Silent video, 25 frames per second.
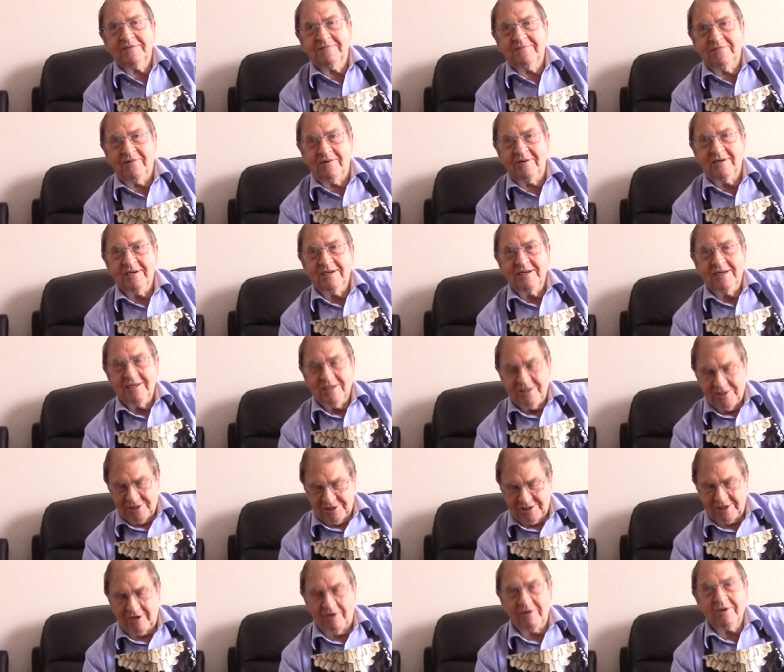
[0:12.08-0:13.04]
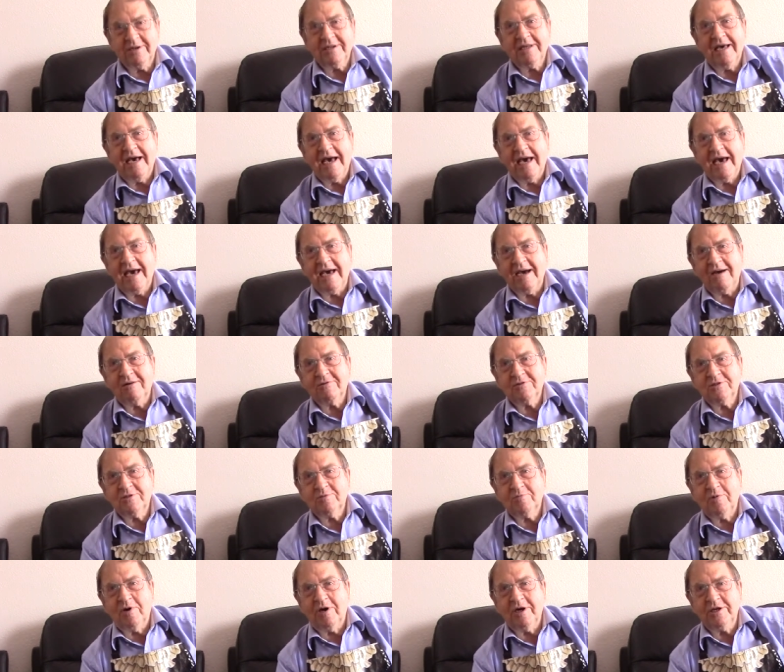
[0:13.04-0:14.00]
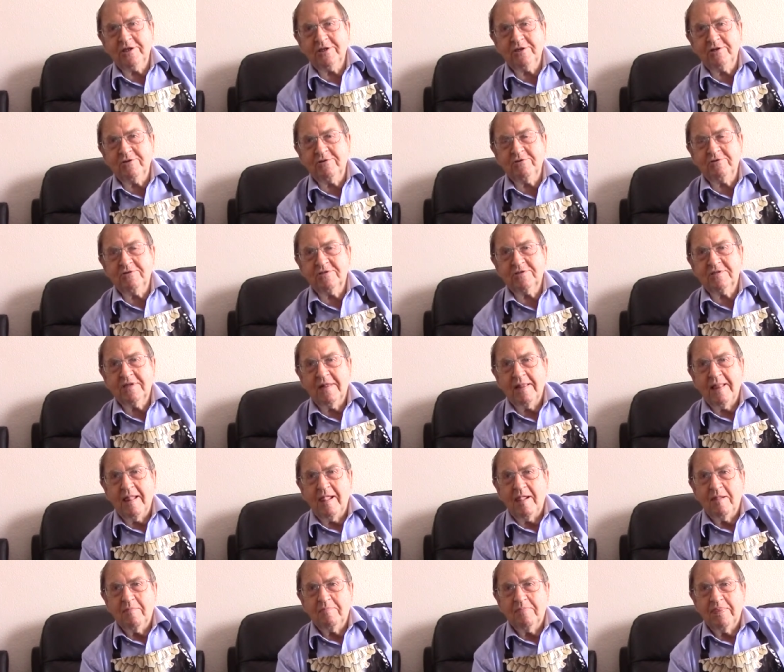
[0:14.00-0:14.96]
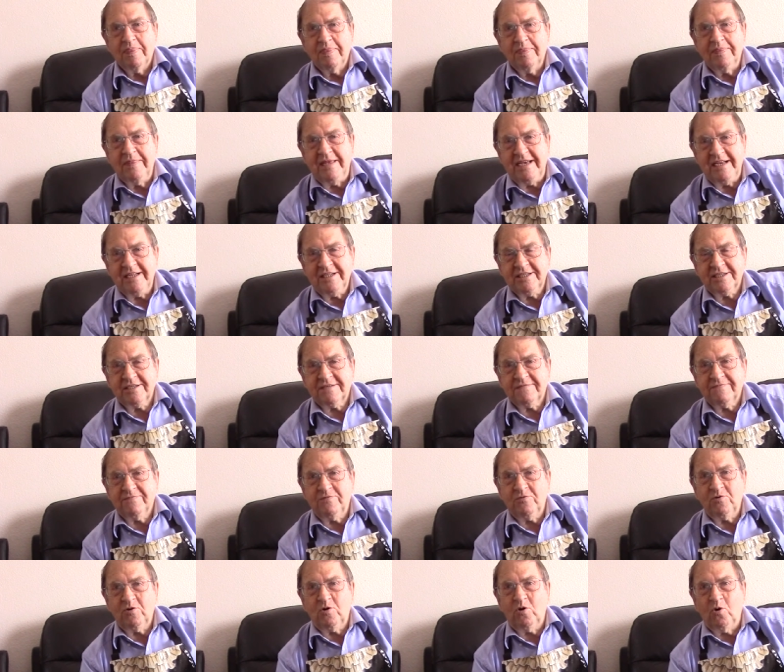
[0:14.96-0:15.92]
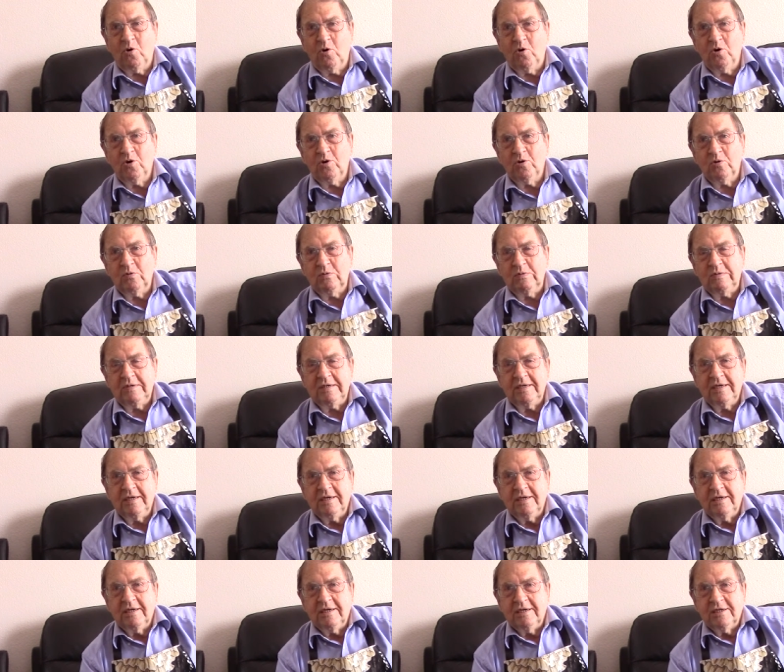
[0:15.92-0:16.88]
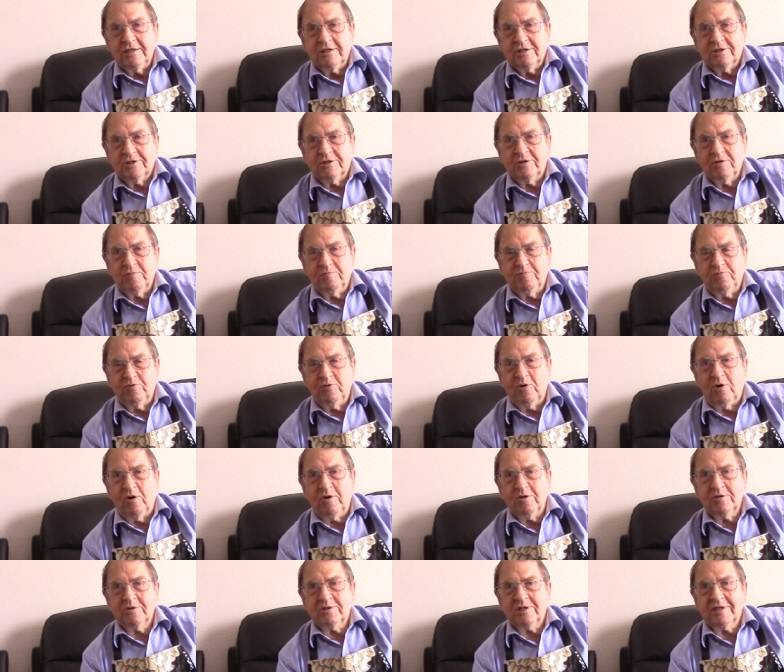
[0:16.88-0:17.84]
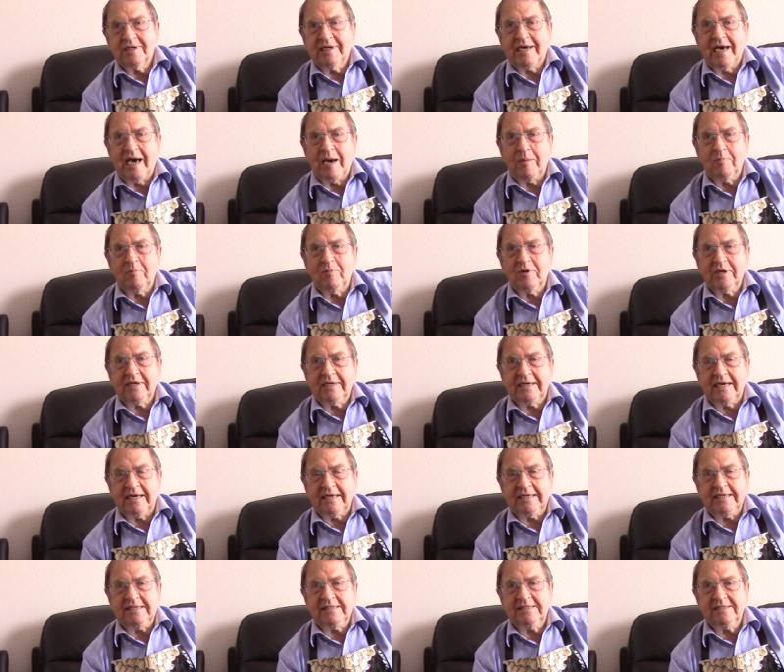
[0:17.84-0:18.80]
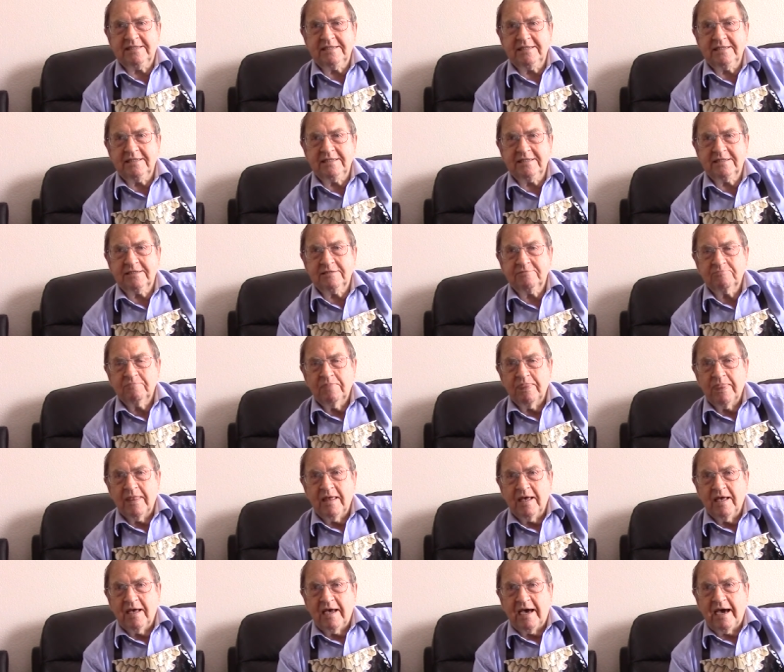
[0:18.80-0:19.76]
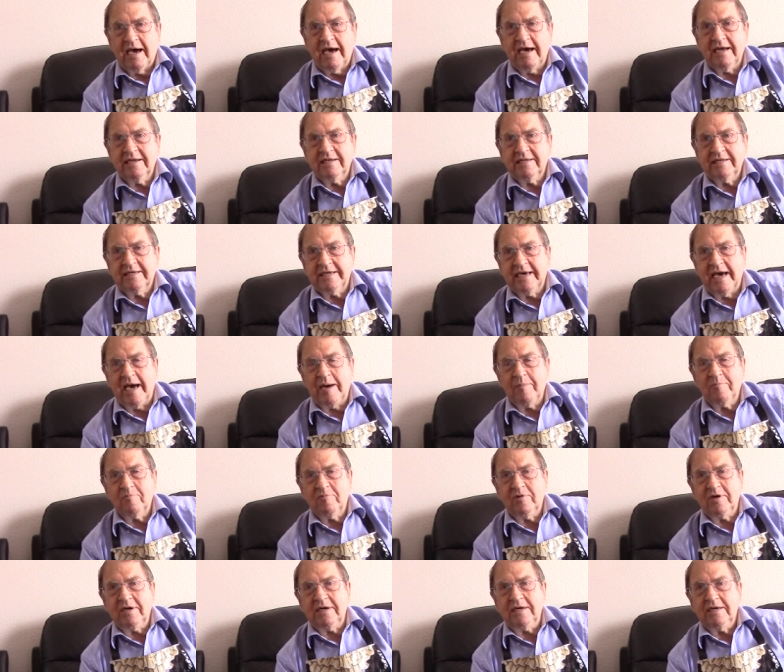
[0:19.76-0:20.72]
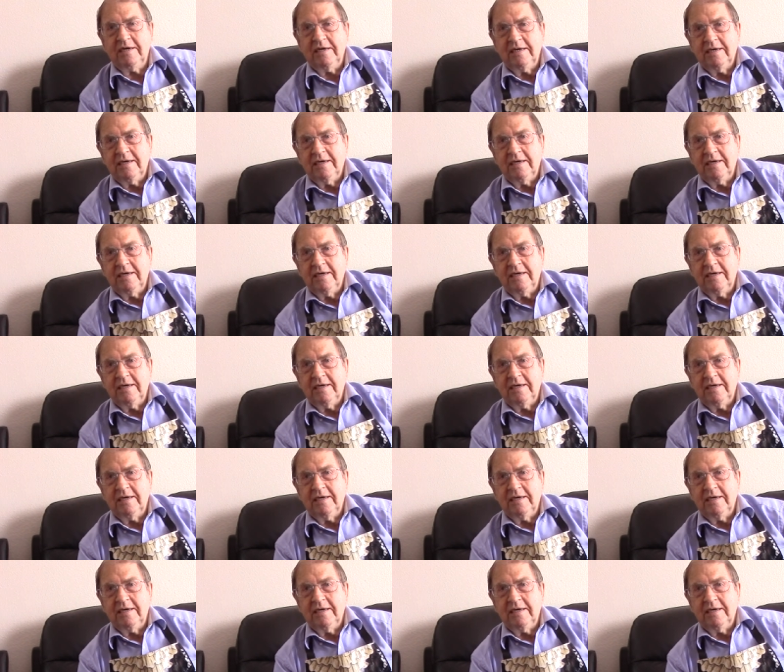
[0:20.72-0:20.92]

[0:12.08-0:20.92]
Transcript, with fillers: for showing how do I use neatsfoot oil to put onto camera cases and camera